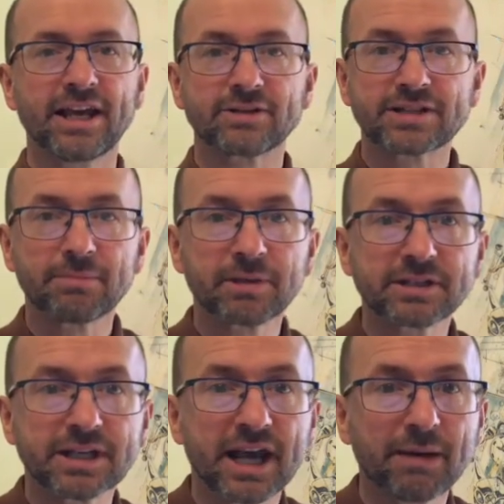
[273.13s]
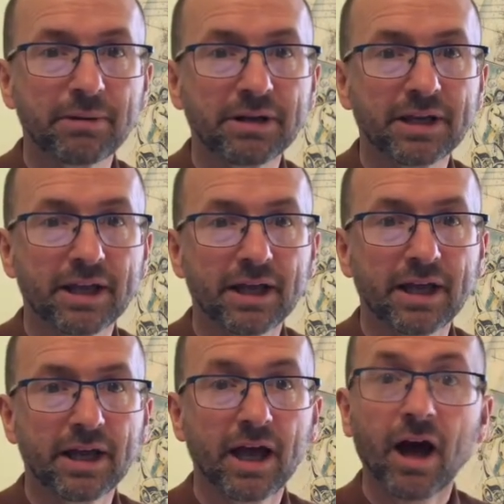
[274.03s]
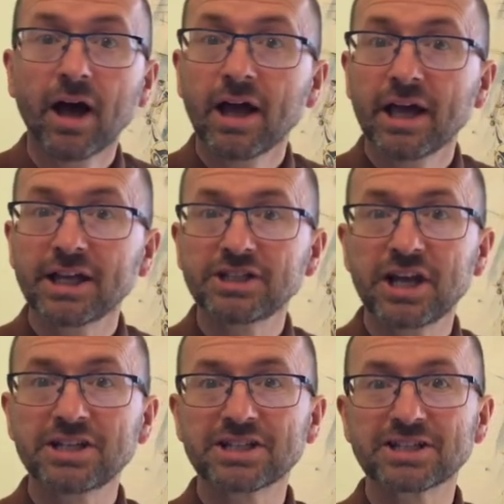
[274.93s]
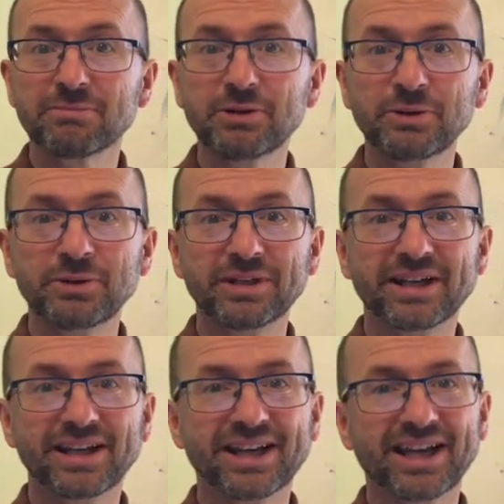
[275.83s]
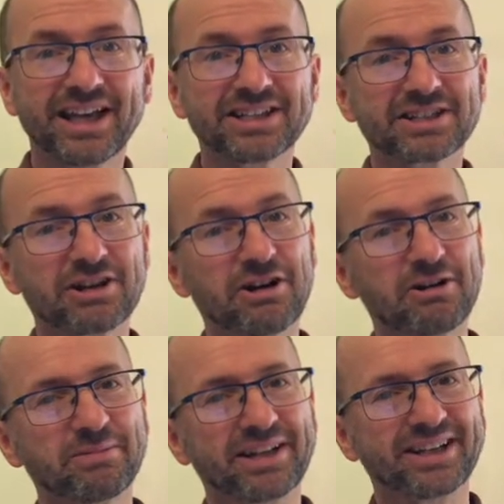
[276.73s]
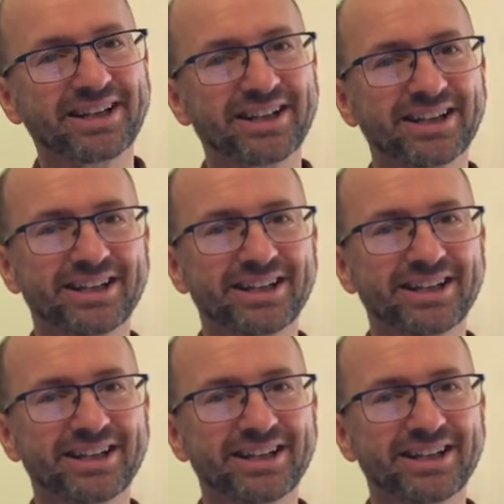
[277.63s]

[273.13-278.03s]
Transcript: Now something's happening. It changes the mood. It's calming.